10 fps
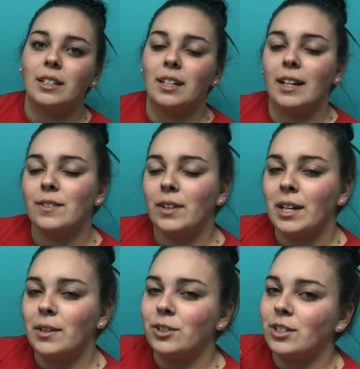Today's
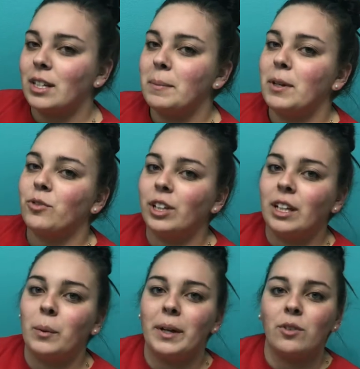video is just going to be a really
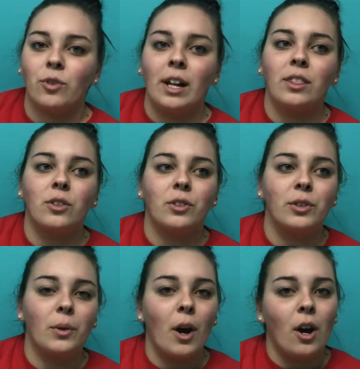quick run
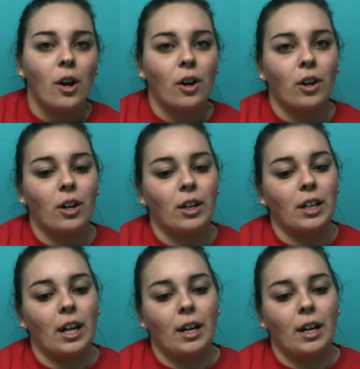through on